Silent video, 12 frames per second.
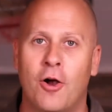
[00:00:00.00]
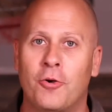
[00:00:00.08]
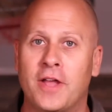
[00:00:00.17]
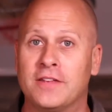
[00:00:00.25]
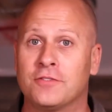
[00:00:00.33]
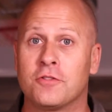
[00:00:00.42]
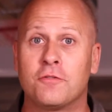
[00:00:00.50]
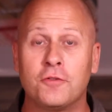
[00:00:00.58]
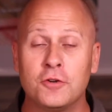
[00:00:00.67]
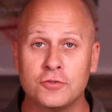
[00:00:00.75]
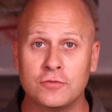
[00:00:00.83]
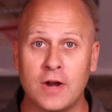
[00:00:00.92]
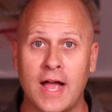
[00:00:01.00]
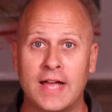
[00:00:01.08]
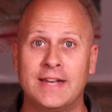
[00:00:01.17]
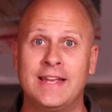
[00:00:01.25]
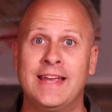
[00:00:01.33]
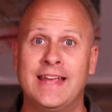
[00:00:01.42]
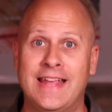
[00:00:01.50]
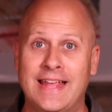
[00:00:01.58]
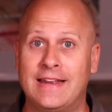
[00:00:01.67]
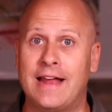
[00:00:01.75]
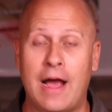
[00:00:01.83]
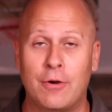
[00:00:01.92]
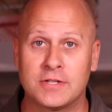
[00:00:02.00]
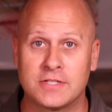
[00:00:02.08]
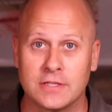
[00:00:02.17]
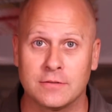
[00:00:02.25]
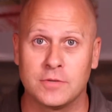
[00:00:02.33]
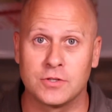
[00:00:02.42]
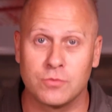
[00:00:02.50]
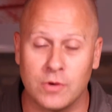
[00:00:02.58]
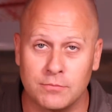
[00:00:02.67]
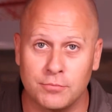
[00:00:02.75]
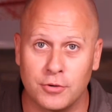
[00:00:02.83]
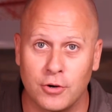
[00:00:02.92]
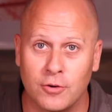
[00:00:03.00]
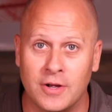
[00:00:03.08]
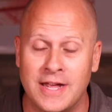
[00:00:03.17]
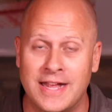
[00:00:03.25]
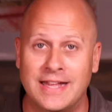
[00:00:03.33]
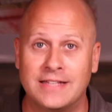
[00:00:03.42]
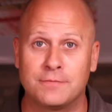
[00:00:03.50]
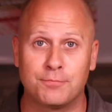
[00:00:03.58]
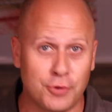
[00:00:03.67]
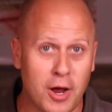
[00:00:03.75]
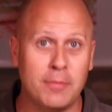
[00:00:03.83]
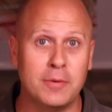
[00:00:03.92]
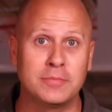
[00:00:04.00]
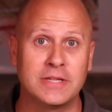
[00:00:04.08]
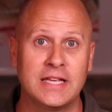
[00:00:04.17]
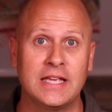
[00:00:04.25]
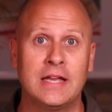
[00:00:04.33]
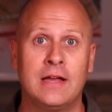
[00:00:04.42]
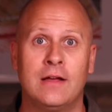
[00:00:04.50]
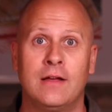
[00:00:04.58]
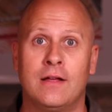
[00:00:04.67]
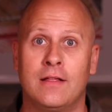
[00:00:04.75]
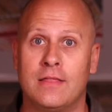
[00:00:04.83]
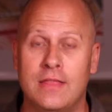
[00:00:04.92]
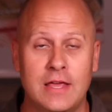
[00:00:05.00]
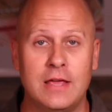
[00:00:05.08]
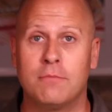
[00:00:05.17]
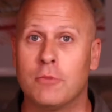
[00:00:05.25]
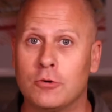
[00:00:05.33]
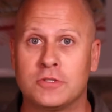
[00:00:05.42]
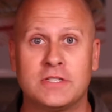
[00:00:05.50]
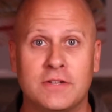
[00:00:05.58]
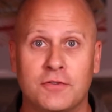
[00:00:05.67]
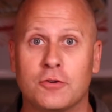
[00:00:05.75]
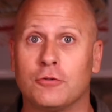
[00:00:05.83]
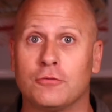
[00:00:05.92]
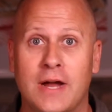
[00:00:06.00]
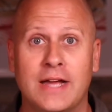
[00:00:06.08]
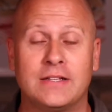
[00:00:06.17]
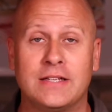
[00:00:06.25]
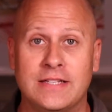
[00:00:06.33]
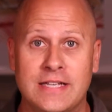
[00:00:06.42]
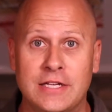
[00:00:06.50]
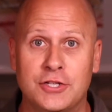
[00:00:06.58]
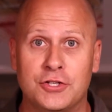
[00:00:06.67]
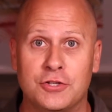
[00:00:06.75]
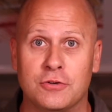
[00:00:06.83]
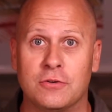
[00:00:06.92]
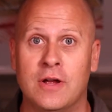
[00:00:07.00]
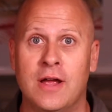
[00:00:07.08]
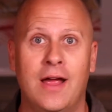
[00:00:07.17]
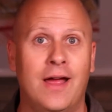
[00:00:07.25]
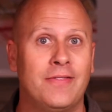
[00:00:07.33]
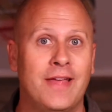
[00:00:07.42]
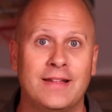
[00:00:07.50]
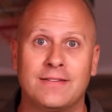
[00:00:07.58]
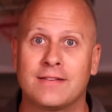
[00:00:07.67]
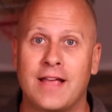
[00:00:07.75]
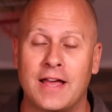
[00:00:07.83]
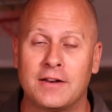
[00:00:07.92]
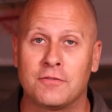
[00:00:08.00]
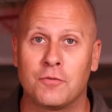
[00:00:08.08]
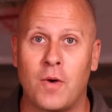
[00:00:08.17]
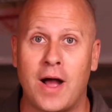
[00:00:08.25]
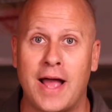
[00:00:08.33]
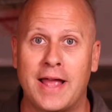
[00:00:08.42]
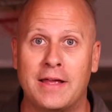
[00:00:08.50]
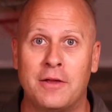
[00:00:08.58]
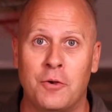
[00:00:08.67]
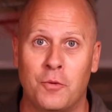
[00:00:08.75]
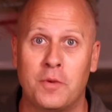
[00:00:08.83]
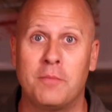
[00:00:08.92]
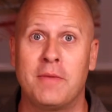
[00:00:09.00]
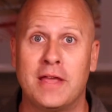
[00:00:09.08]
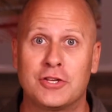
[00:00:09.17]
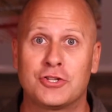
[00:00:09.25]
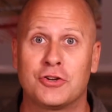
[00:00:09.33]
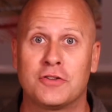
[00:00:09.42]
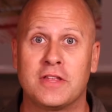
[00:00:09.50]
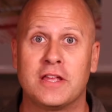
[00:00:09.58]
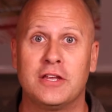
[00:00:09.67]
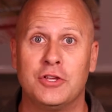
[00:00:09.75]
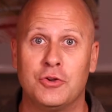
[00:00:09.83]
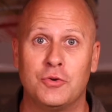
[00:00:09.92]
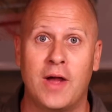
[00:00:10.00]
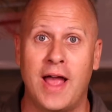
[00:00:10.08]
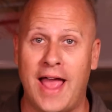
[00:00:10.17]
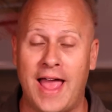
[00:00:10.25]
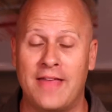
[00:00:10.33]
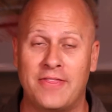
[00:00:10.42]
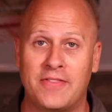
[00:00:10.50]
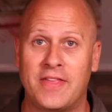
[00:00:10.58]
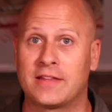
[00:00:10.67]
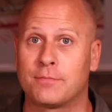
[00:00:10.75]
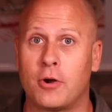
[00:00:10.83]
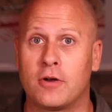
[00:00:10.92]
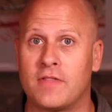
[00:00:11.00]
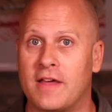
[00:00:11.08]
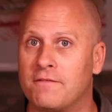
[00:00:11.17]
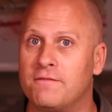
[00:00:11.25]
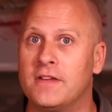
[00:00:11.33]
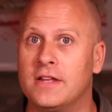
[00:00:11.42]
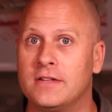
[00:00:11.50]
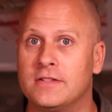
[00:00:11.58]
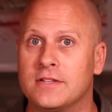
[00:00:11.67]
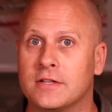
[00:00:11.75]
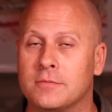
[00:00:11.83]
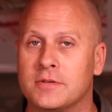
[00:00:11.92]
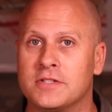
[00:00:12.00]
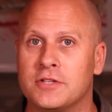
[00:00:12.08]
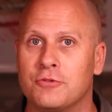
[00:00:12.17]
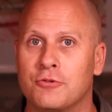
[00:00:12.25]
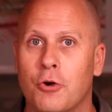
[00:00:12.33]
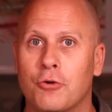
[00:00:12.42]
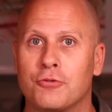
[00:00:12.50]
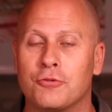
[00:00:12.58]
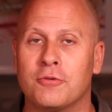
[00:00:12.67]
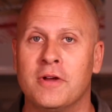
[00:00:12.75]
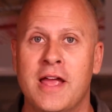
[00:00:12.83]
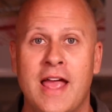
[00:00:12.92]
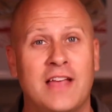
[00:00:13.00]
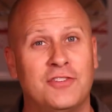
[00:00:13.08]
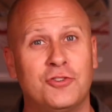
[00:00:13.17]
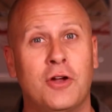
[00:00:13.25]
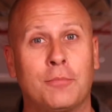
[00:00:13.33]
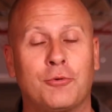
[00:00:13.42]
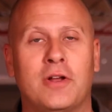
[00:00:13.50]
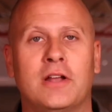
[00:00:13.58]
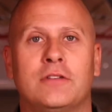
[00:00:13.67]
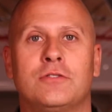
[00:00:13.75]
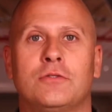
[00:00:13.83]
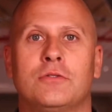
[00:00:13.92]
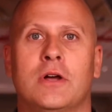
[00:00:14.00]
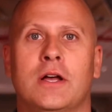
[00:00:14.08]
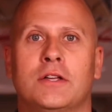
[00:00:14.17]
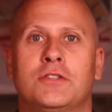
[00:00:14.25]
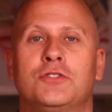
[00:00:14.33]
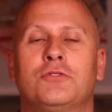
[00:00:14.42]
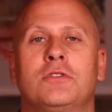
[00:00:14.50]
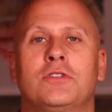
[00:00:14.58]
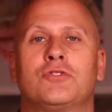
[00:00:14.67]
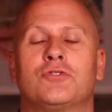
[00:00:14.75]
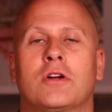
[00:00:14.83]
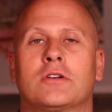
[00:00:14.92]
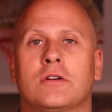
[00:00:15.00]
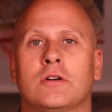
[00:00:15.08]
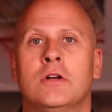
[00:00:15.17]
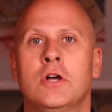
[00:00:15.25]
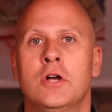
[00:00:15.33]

Okay, so the first ride in our syllabus, 1 Pro, is probably the most difficult ride to teach to, and that's kind of why we make sure that that's part of that fit syllabus that you go through as you're upgrading to student instructor.